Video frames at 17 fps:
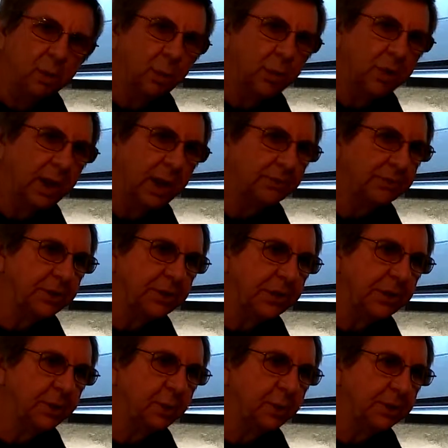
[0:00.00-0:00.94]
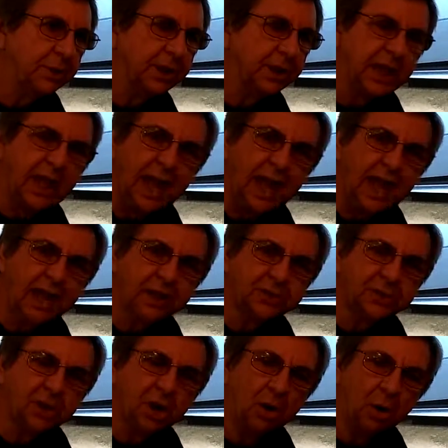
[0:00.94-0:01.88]
wouldn't have to deal with the
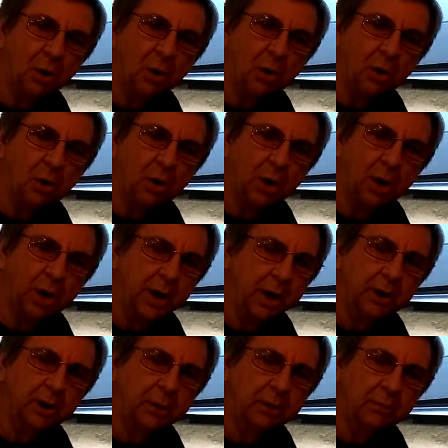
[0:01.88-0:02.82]
gas and the oil and